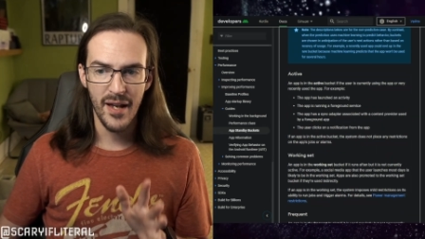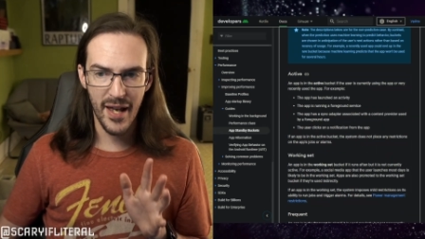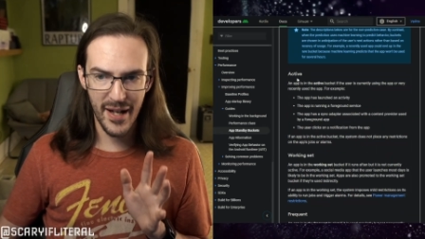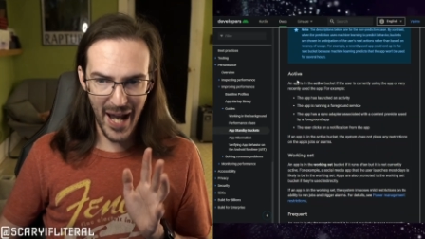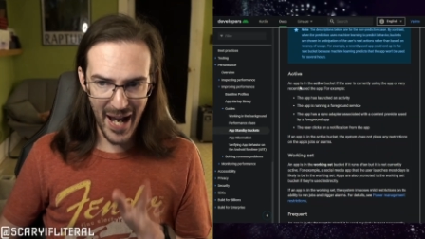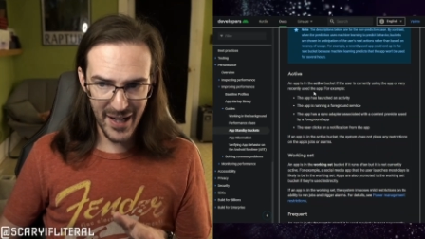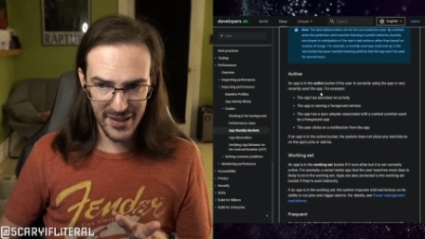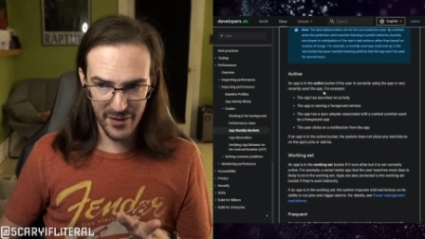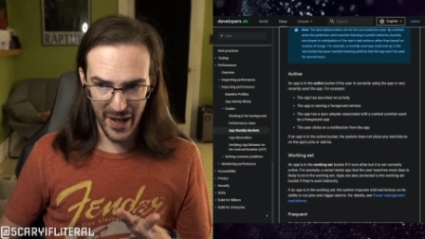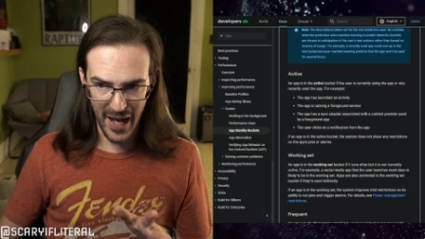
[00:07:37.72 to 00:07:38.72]
an
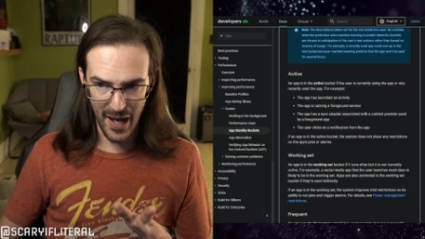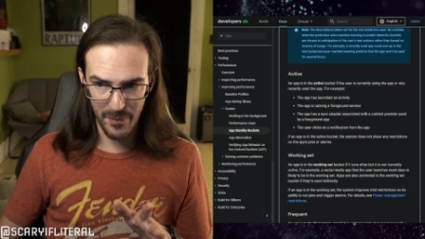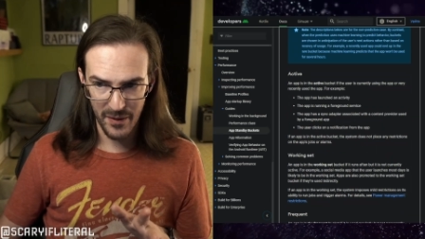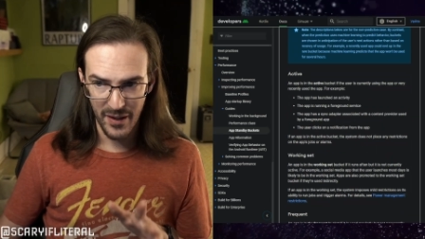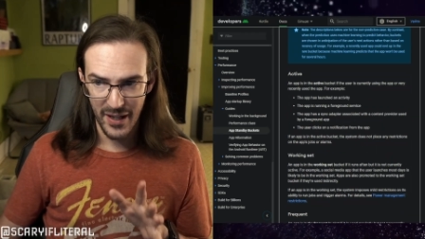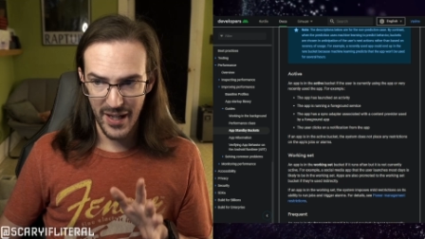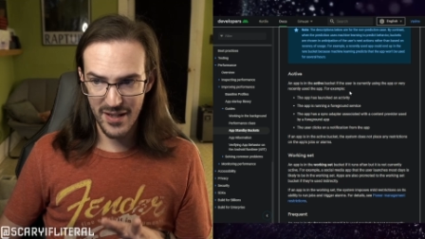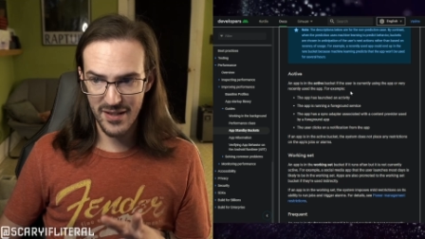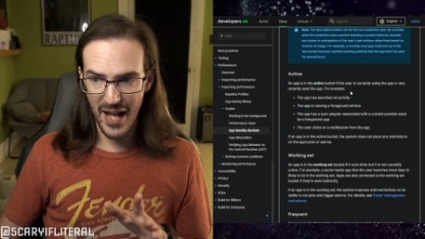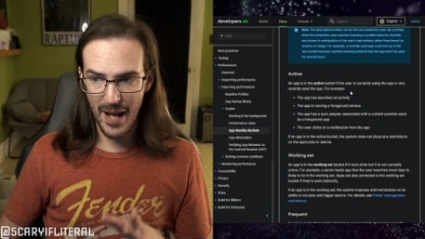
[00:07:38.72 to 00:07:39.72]
active app
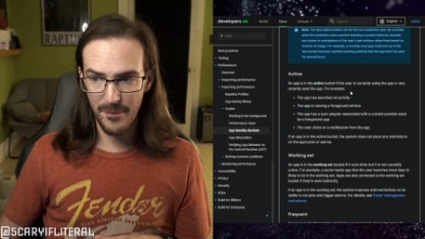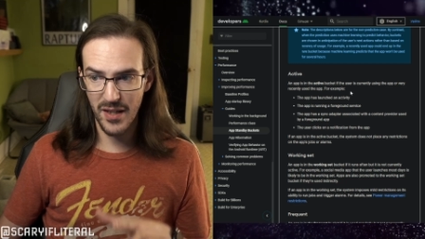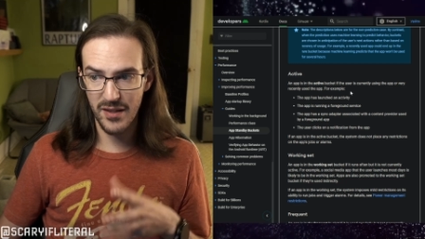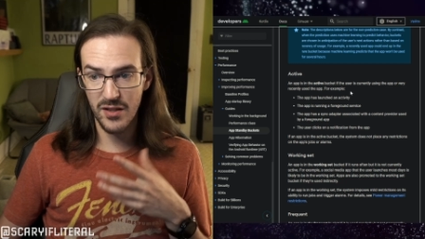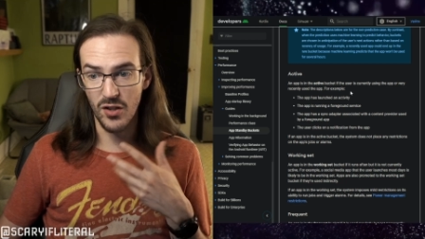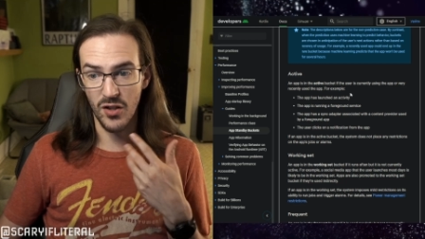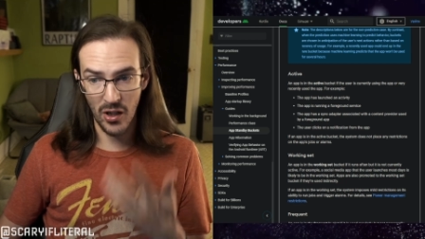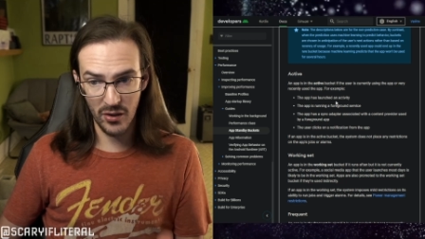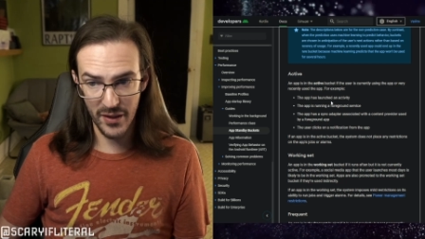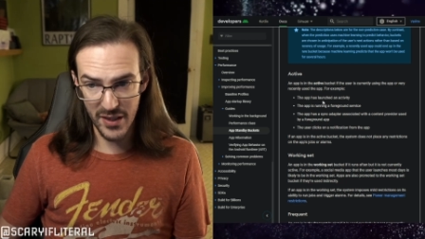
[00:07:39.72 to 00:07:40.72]
is an app that you're
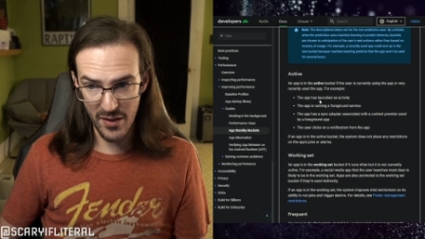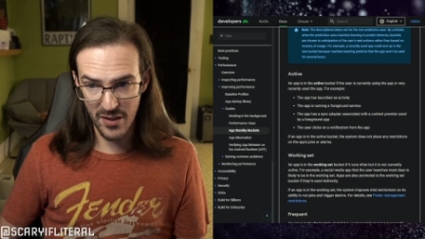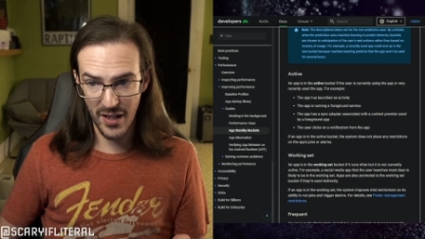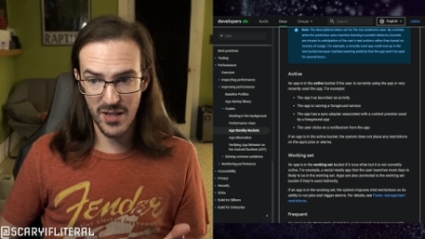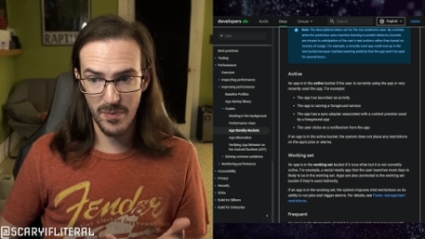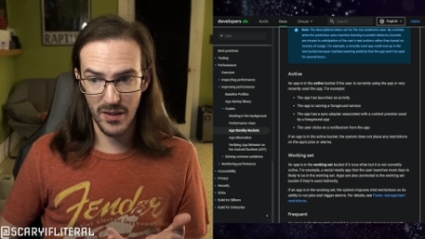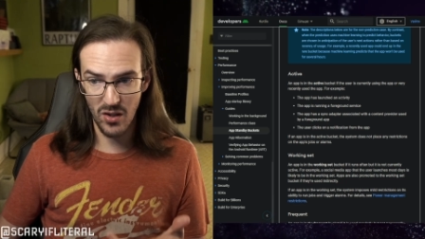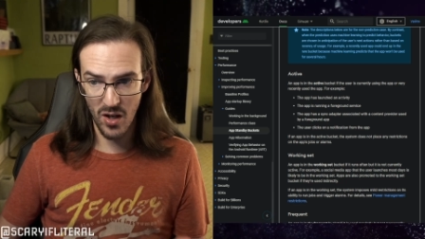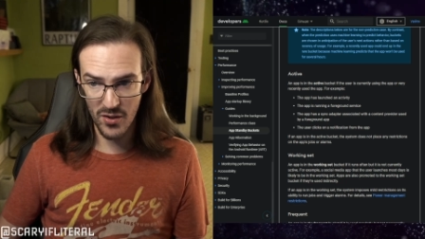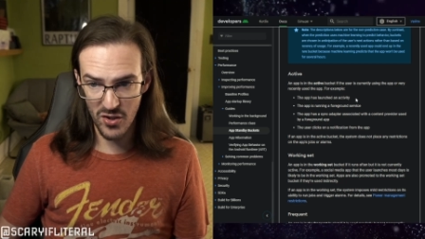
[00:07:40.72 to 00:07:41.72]
currently using. It's been
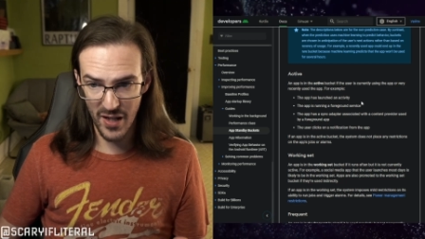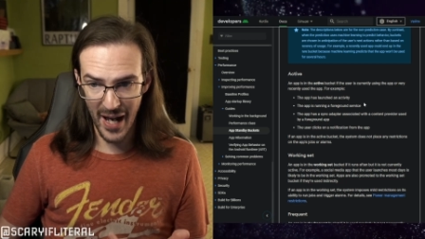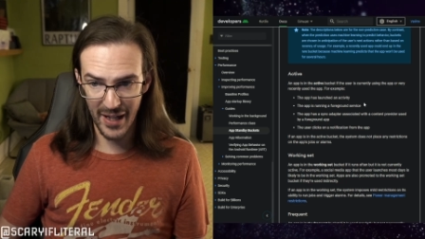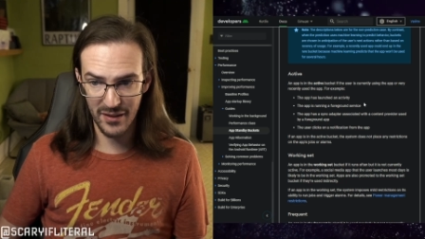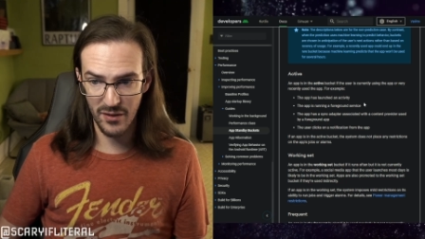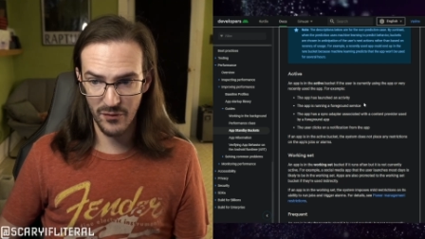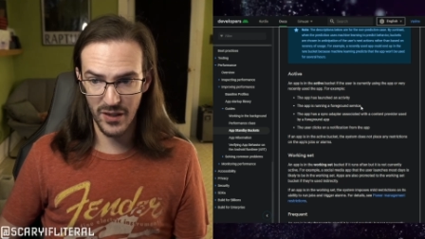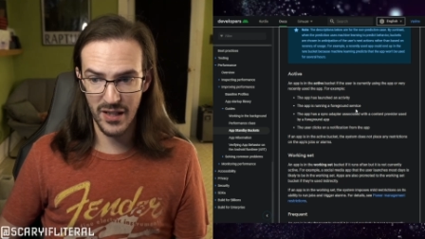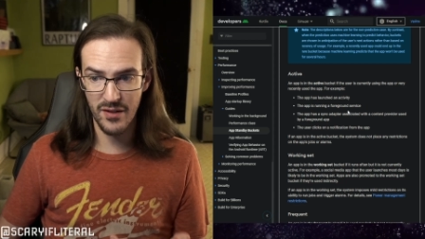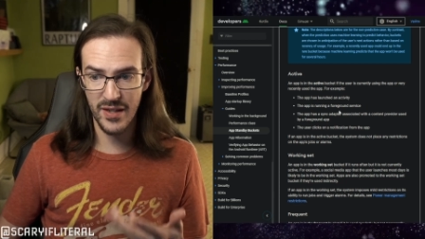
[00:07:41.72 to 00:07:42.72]
launched
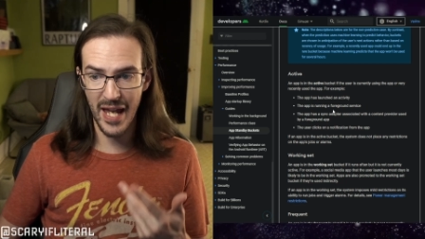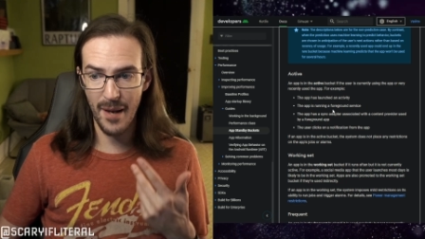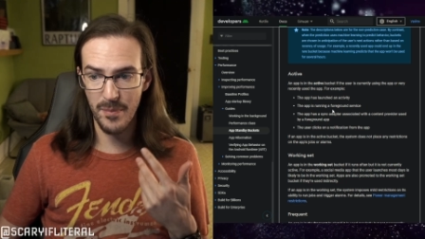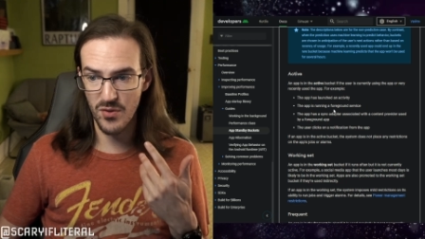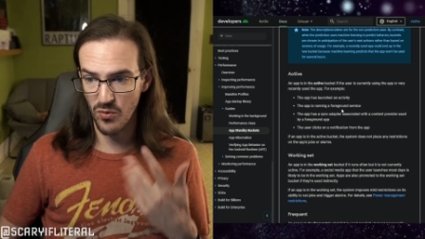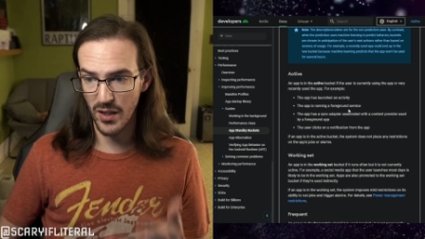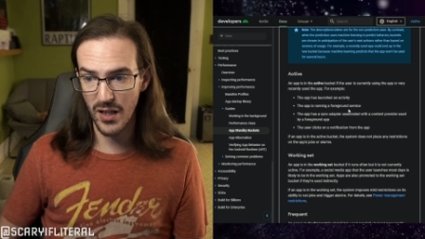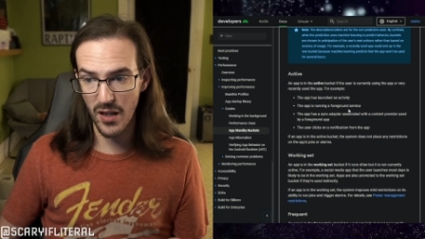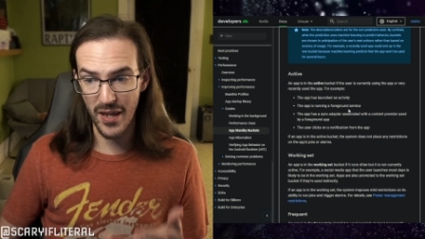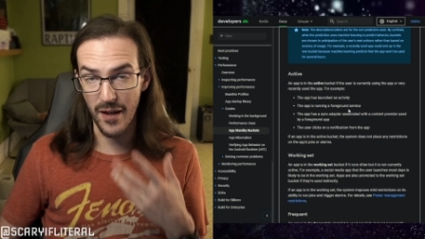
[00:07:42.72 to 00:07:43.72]
actively. The app is
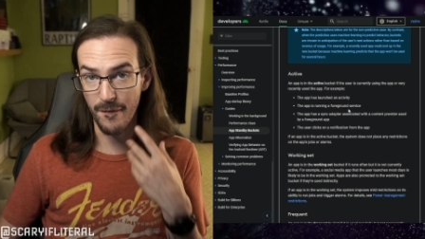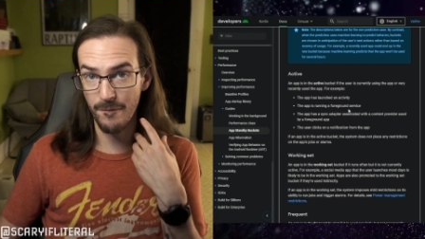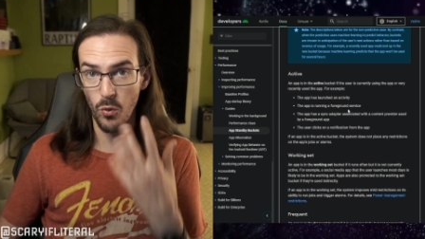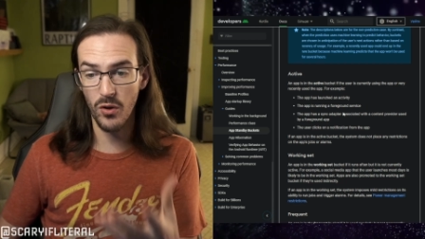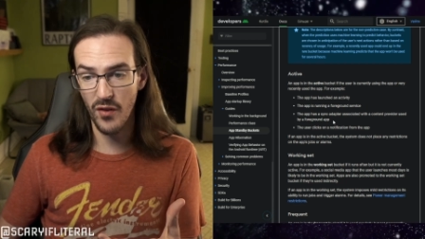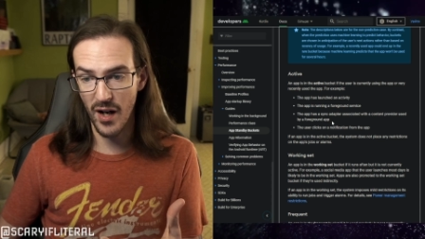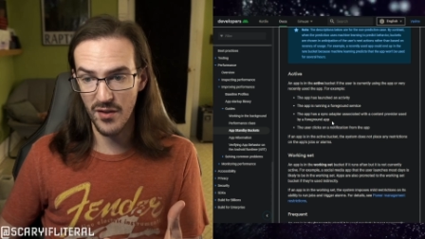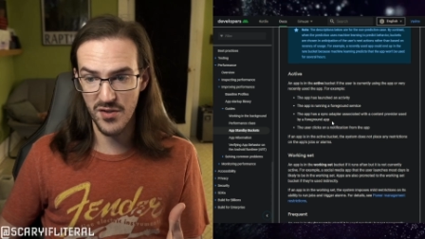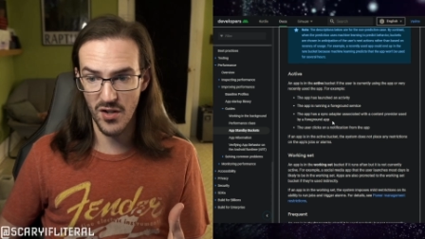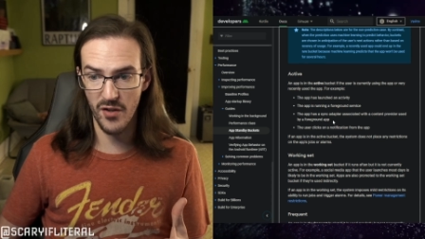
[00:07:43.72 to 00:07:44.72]
running in a
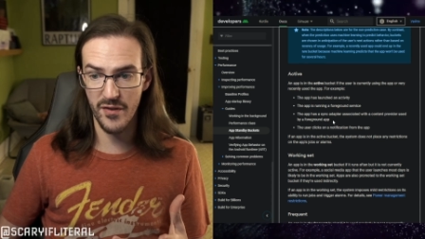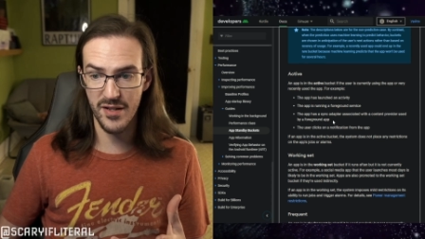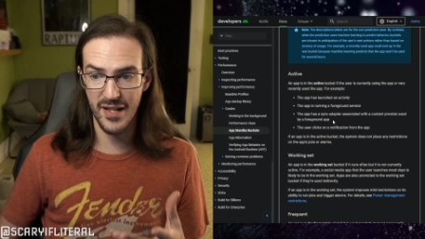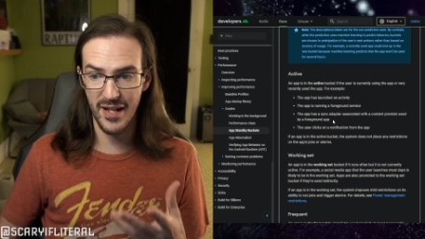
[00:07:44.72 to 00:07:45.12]
foreground service.